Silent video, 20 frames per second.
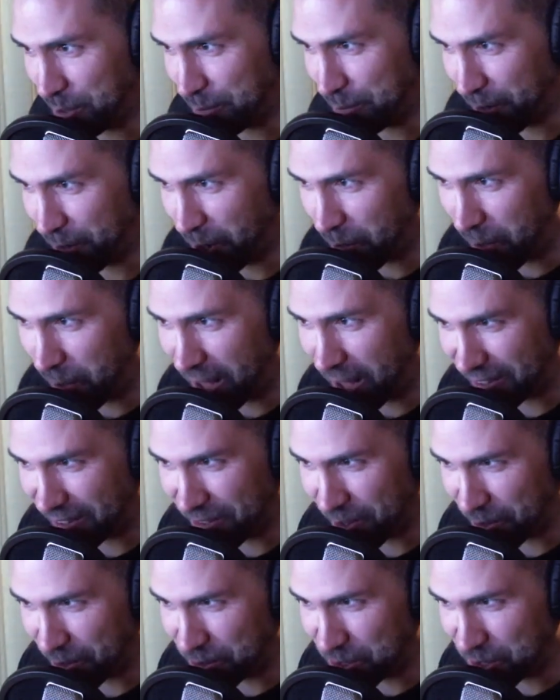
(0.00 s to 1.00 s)
fair amount
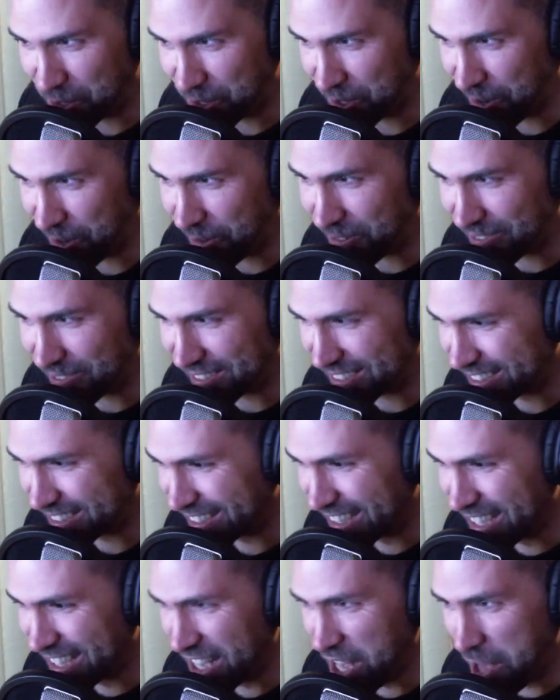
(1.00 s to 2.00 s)
of those. So
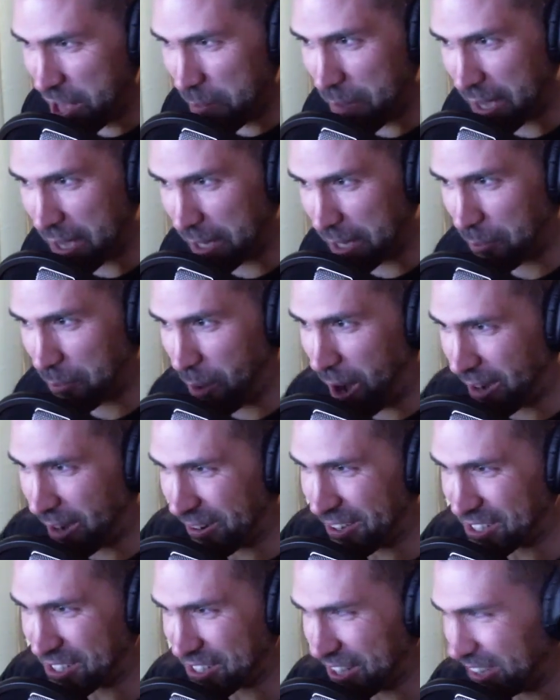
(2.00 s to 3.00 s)
making
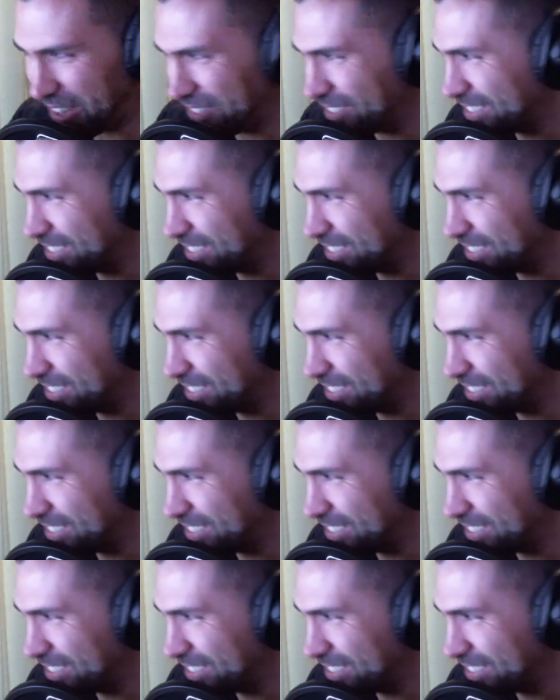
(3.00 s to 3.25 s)
progress though.